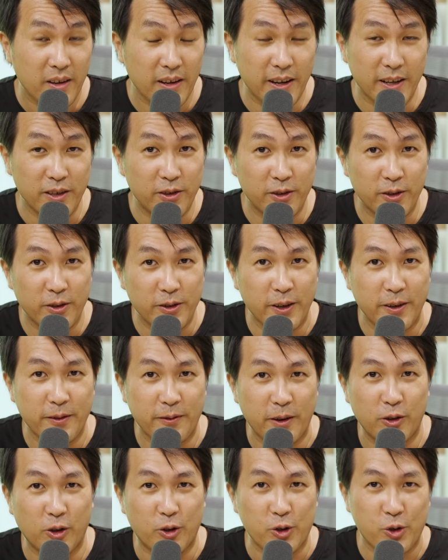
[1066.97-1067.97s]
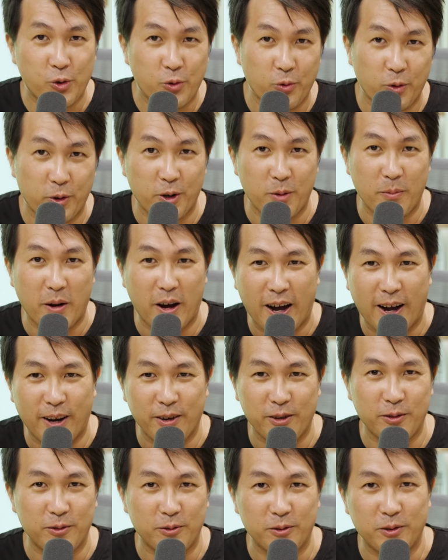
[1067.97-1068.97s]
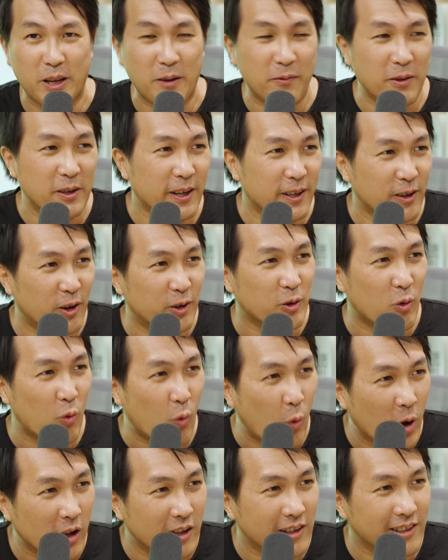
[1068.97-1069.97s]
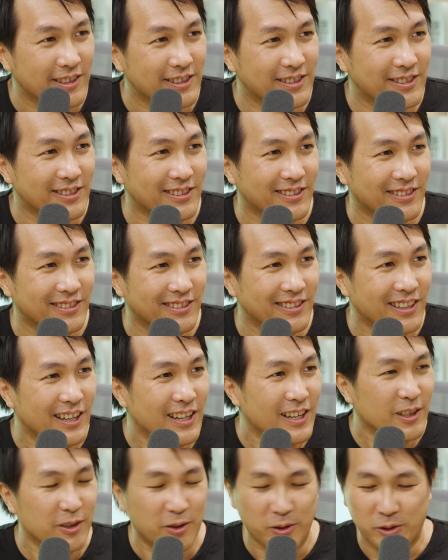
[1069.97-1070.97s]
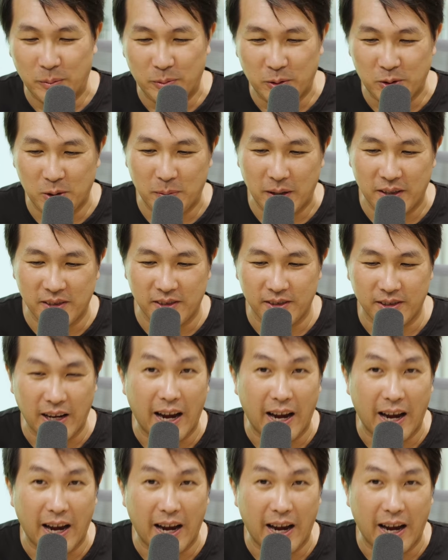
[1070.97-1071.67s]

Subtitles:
and you're not sure about how to navigate all the wallets and the crypto spaces,